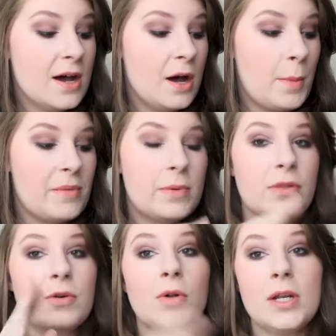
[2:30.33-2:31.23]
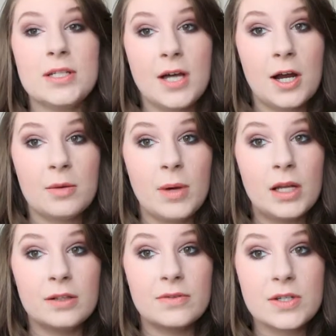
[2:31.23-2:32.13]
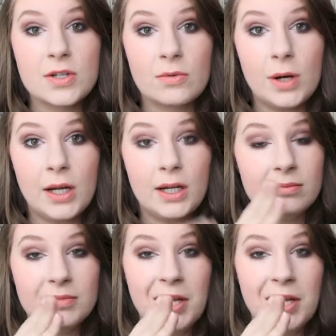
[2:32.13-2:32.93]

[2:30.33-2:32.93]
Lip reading: I've been through an entire bottle of this already